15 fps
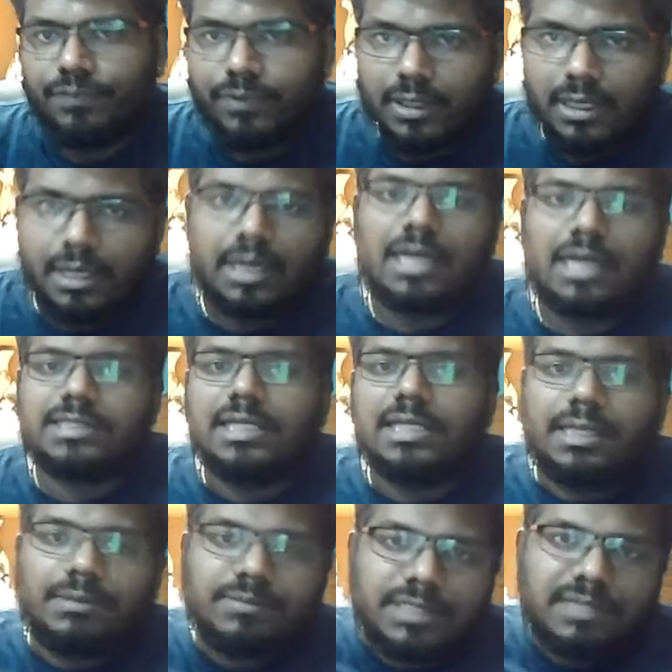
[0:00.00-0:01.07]
And asking
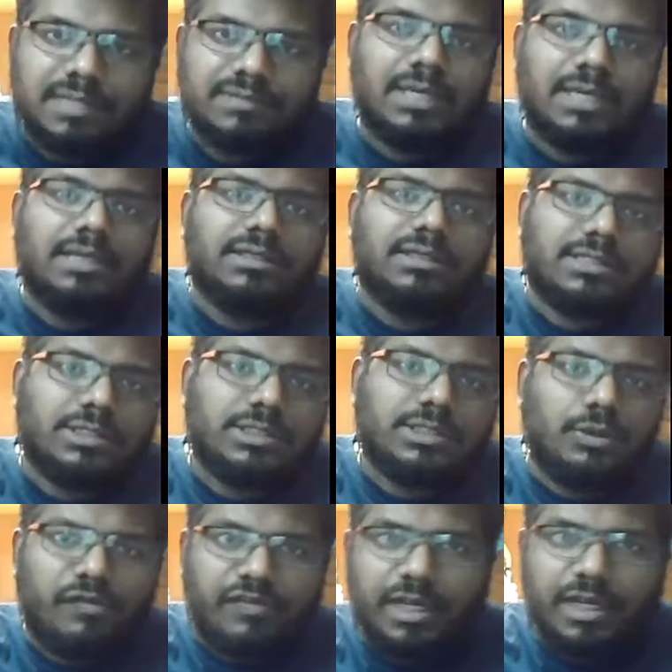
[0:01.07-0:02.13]
themselves, this new
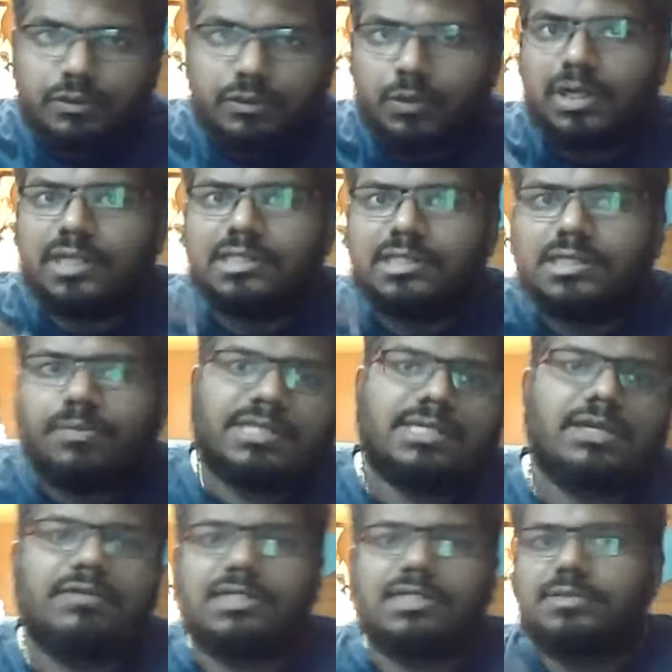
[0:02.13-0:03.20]
faith, what does it present
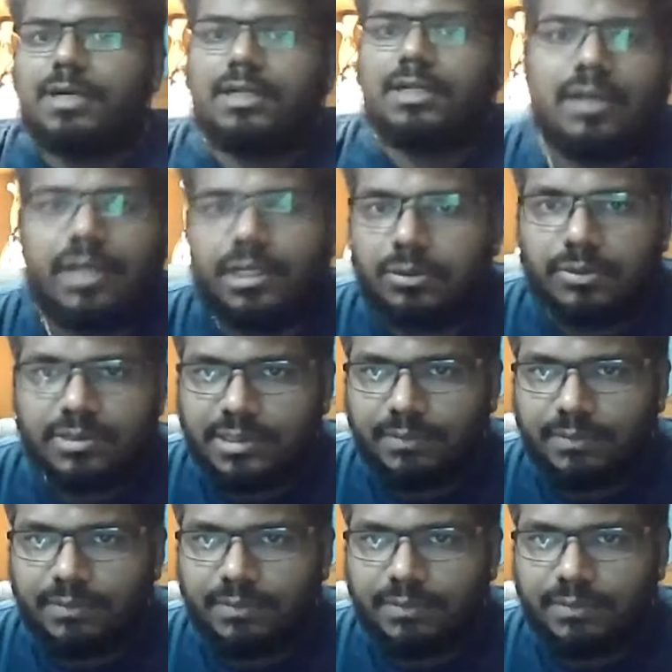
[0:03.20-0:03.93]
which is better than Hinduism?